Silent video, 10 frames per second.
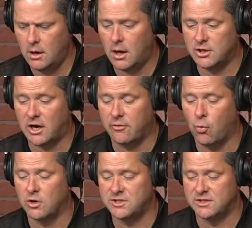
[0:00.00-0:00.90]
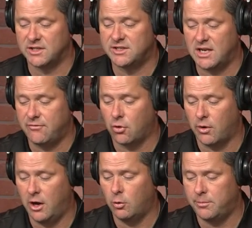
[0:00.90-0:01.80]
Jonathan Moore says that Steve
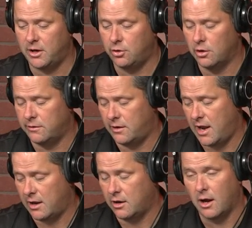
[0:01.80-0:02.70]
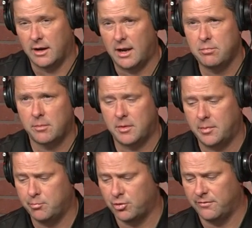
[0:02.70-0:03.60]
Carell would be good in The Naked Gun. Yeah, he'd probably
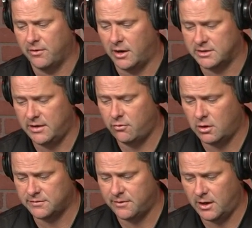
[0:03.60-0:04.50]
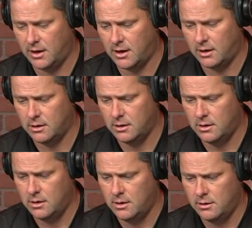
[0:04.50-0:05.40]
be pretty funny. Steve Carell's a funny guy.
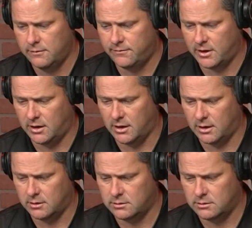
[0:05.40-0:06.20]
Funny guy.